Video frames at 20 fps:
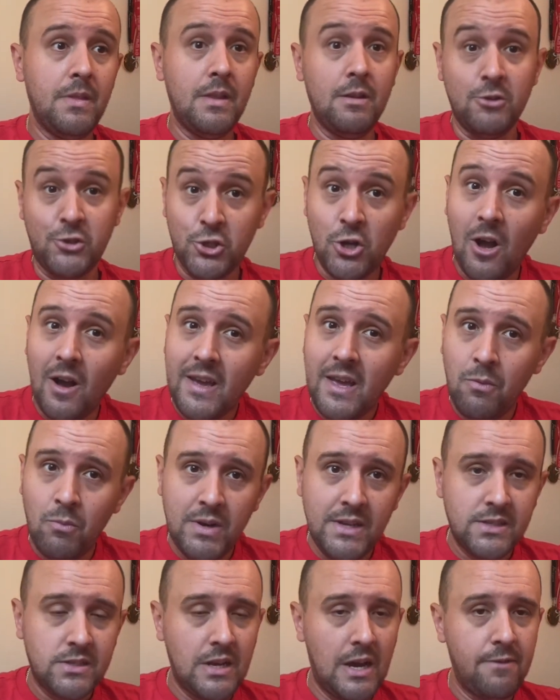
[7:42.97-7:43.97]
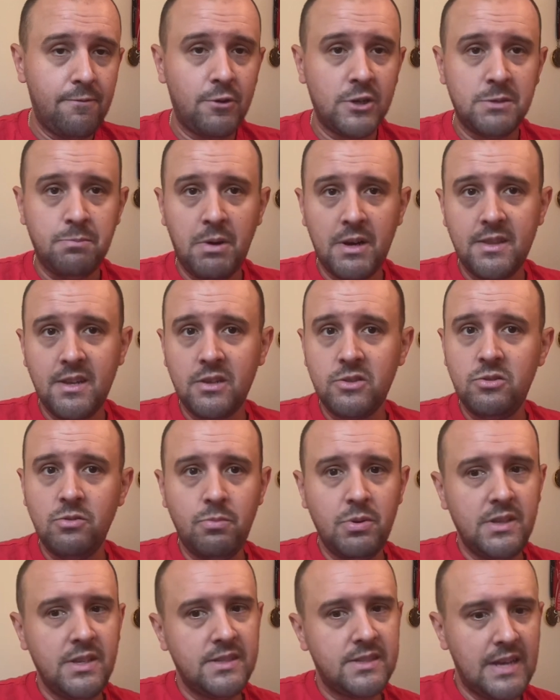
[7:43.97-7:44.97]
Shocking when he signed for Spartak
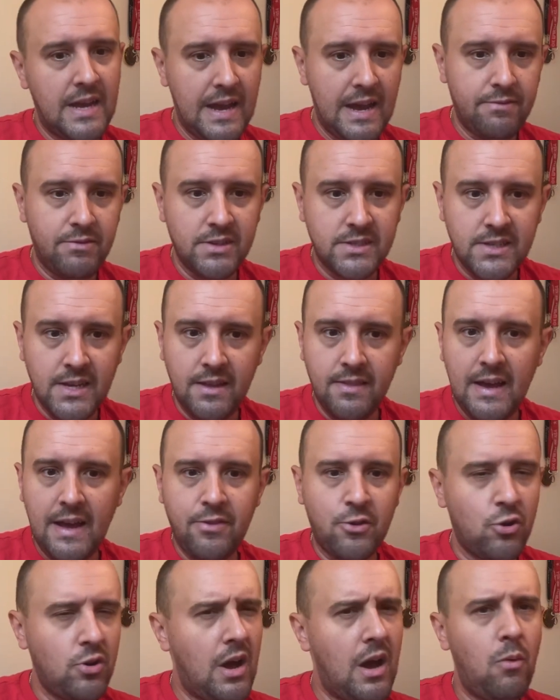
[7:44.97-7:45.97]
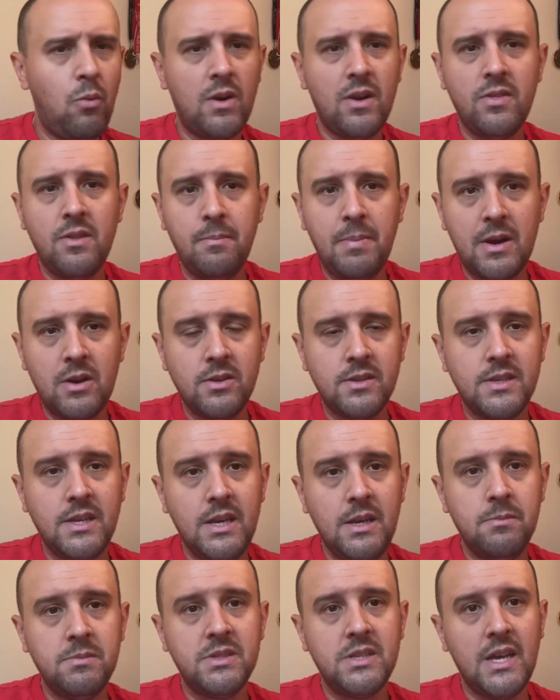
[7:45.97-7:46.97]
Subotica, I have to say that. They're not one of the better
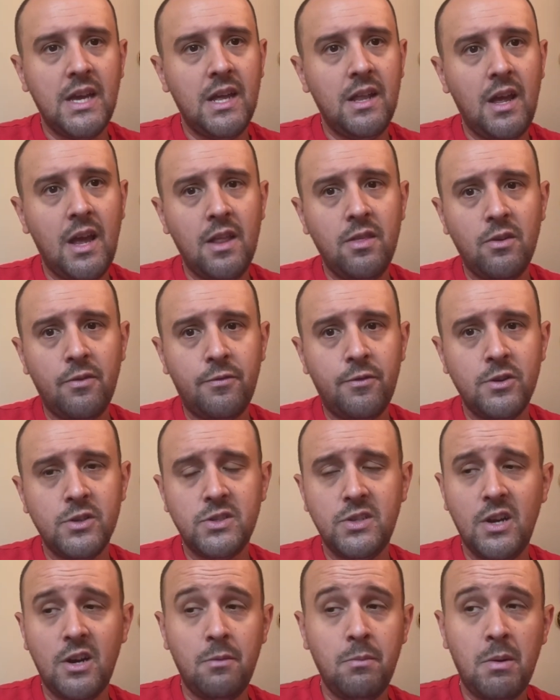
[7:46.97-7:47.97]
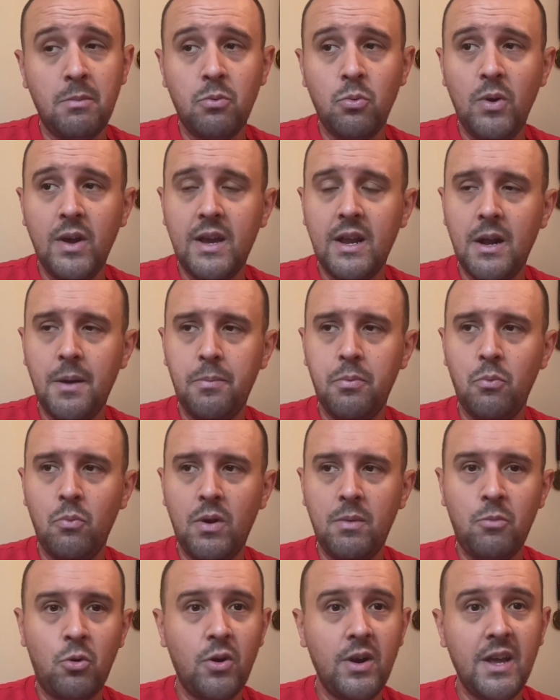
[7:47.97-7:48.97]
teams in the first year. I remember waking up
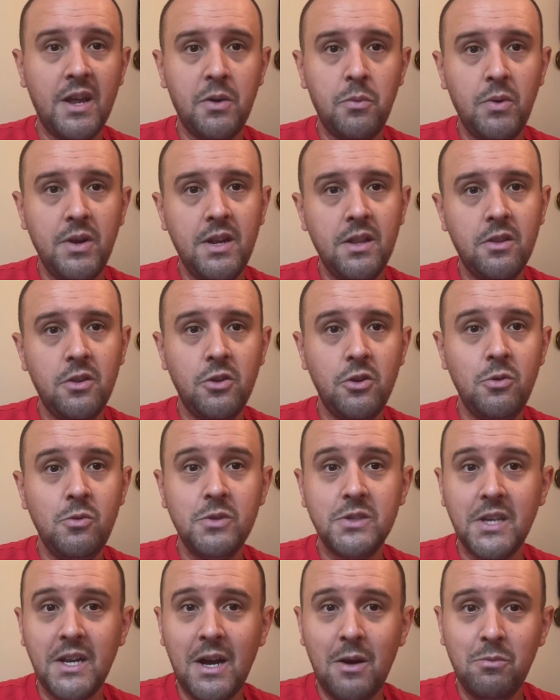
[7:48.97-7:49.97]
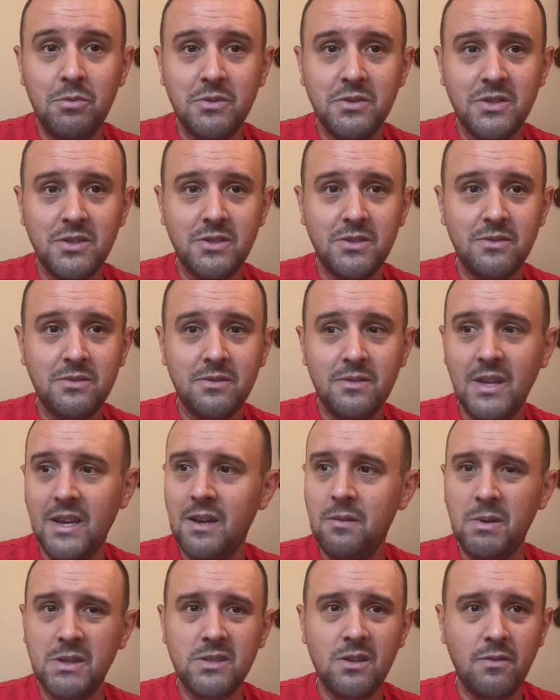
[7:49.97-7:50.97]
one morning and reading the news and I was thinking
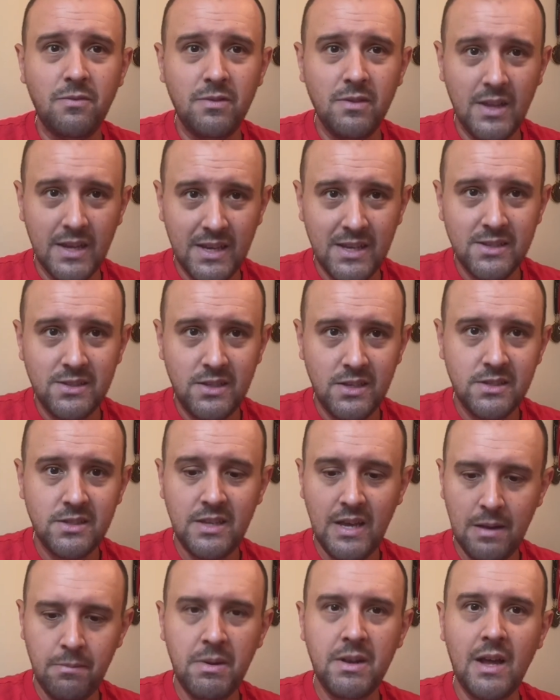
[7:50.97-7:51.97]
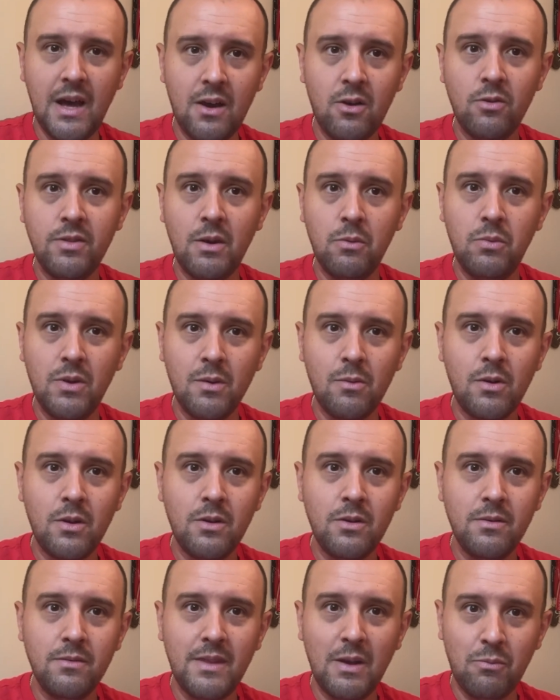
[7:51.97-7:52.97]
to myself, like, is this the Edmund Addo
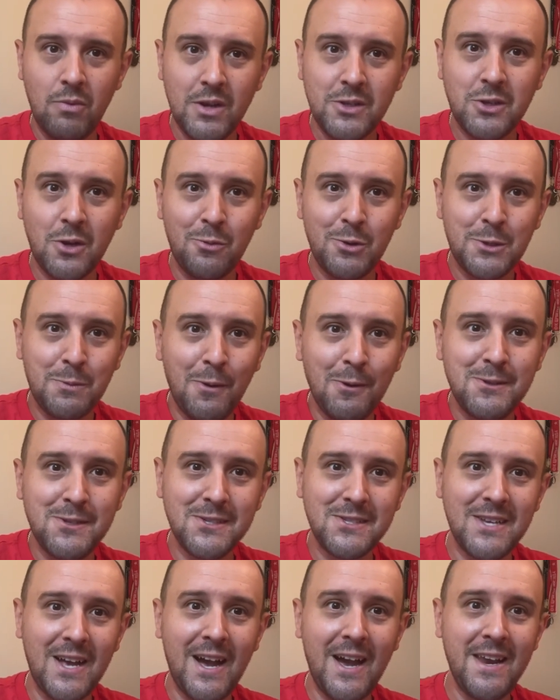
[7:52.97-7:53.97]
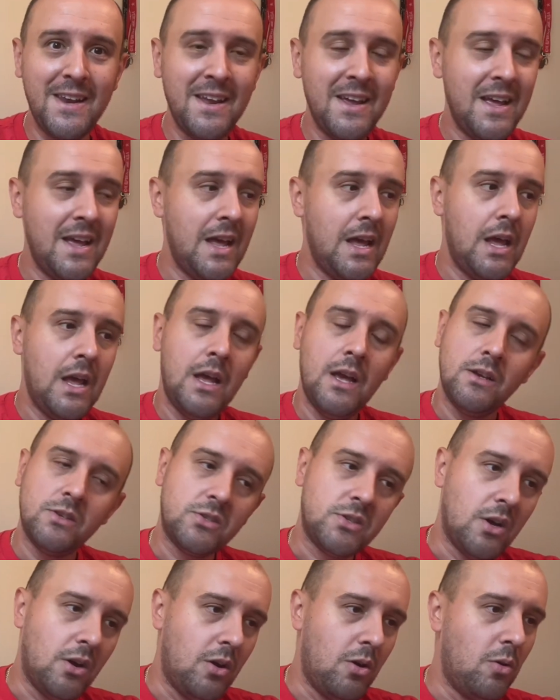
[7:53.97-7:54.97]
that Red Star were supposed to sign?
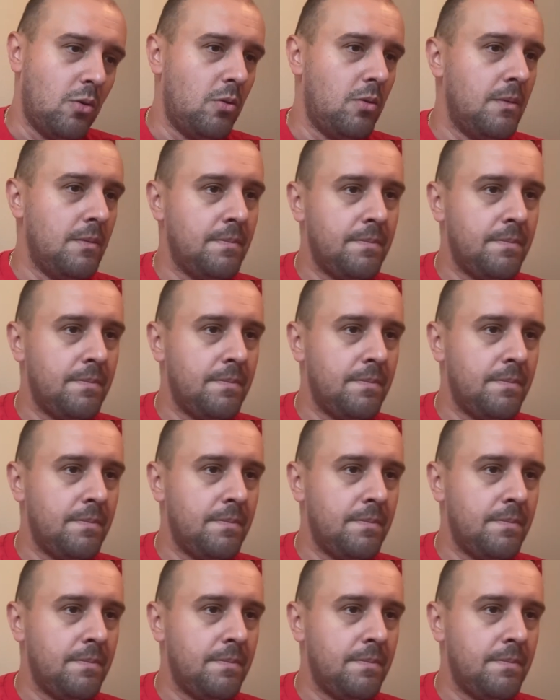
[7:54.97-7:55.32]
So